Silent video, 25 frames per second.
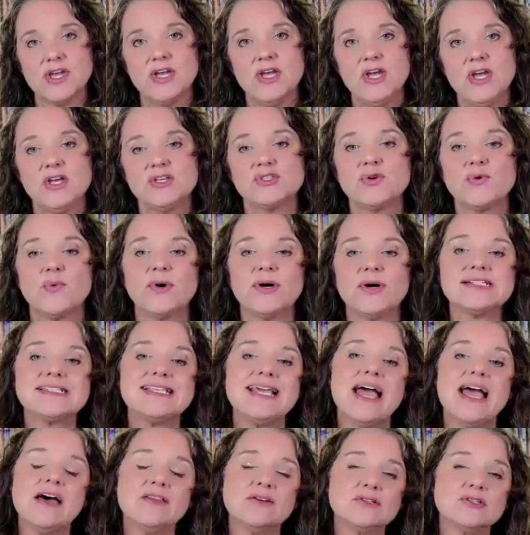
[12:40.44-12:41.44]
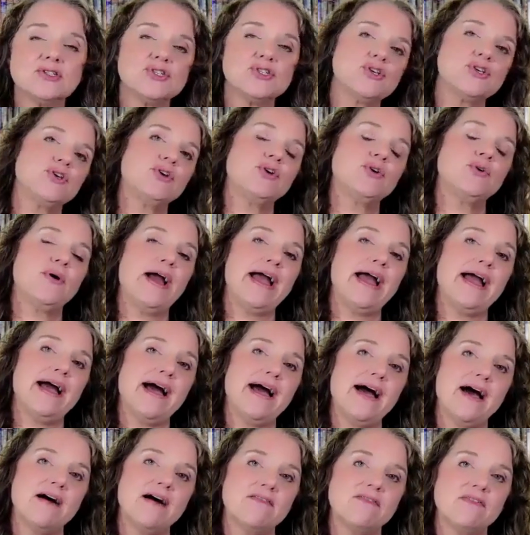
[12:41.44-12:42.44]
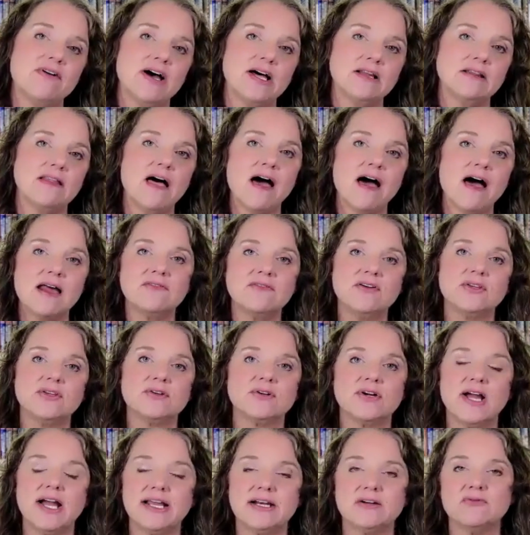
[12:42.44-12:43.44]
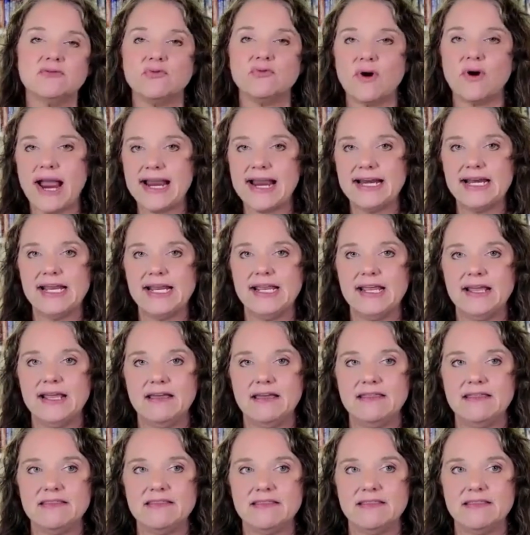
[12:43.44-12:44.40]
So whereas the other two have a lot of other kind of writing,